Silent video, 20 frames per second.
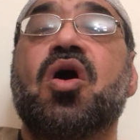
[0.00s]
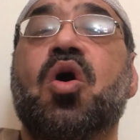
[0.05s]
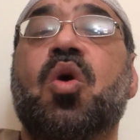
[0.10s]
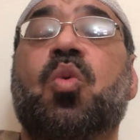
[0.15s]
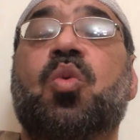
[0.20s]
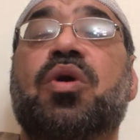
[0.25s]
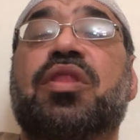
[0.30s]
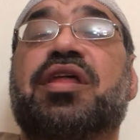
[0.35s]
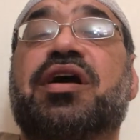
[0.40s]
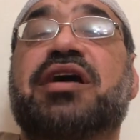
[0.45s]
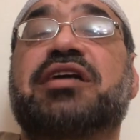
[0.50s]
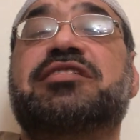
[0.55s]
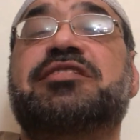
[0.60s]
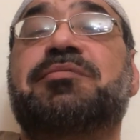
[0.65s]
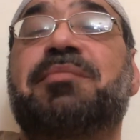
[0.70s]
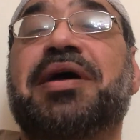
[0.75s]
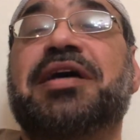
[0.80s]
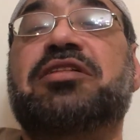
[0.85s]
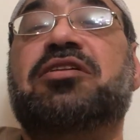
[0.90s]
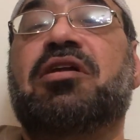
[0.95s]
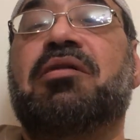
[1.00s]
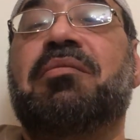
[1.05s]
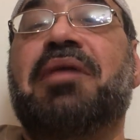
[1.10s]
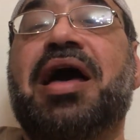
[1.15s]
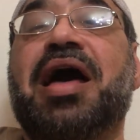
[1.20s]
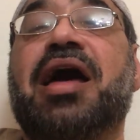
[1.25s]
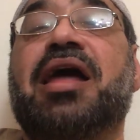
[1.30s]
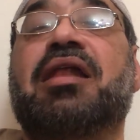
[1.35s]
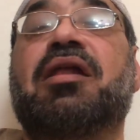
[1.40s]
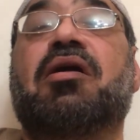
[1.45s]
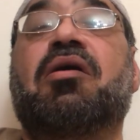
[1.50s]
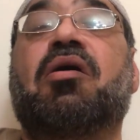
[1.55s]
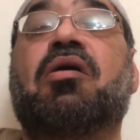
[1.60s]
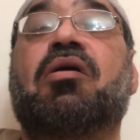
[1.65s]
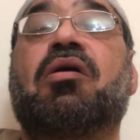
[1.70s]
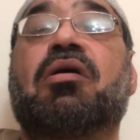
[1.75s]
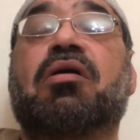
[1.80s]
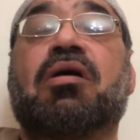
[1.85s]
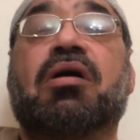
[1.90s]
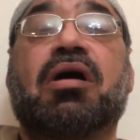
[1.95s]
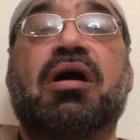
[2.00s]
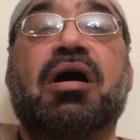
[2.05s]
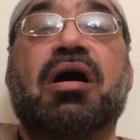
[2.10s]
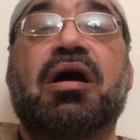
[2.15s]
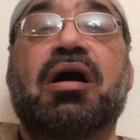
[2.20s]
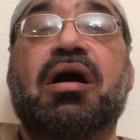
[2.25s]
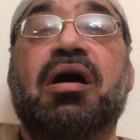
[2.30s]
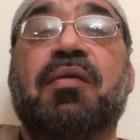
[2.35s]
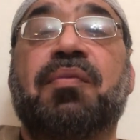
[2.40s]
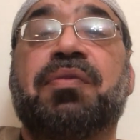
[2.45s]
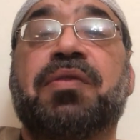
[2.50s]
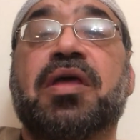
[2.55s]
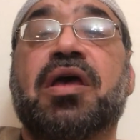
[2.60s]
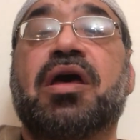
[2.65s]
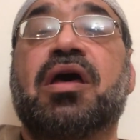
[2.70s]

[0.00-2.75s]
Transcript: whether it's Bayt al-Mal or